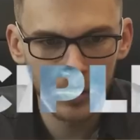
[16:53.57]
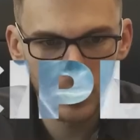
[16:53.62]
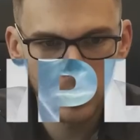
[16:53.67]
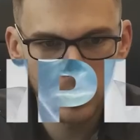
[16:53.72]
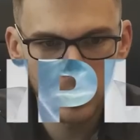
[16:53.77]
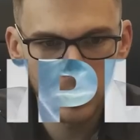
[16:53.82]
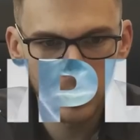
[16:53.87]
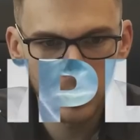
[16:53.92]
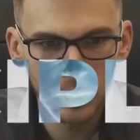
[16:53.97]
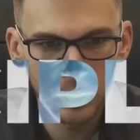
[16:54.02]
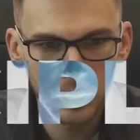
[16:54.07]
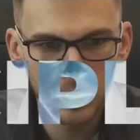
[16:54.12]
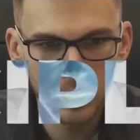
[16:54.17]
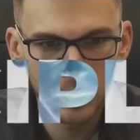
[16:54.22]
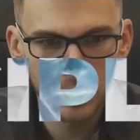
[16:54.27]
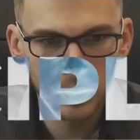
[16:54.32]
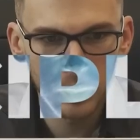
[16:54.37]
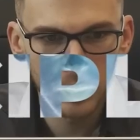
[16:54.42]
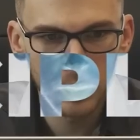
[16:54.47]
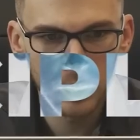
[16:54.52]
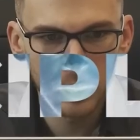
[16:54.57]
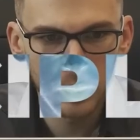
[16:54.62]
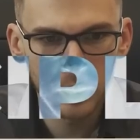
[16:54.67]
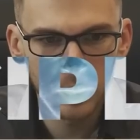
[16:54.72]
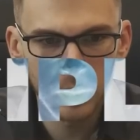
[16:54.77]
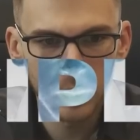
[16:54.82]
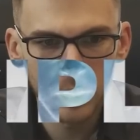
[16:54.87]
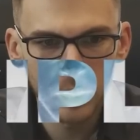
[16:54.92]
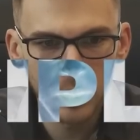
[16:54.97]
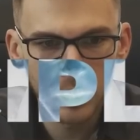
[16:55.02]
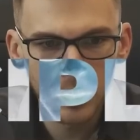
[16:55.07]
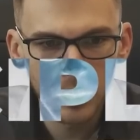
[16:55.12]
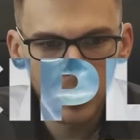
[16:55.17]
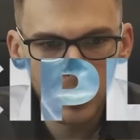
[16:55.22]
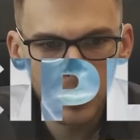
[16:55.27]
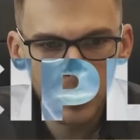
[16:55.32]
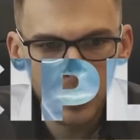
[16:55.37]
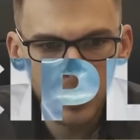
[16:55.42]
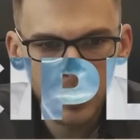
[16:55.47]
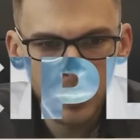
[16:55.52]
discipline has to be your
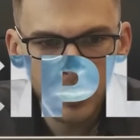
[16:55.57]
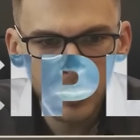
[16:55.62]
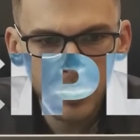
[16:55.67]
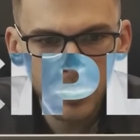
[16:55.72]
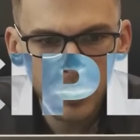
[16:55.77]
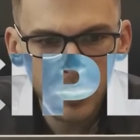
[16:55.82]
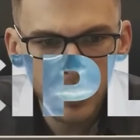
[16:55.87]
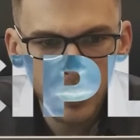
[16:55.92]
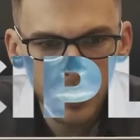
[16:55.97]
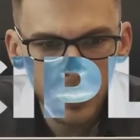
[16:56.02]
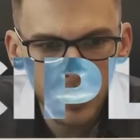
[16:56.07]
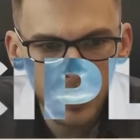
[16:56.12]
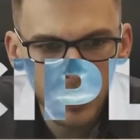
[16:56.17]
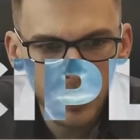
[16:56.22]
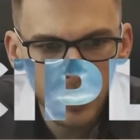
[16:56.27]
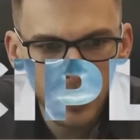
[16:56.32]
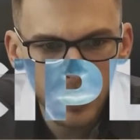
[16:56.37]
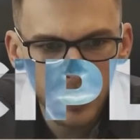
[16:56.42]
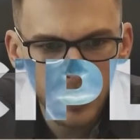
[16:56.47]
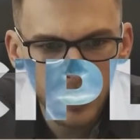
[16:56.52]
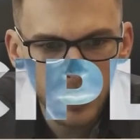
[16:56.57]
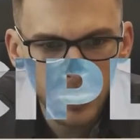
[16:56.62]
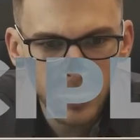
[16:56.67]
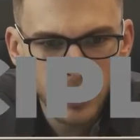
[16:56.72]
strength in order to be a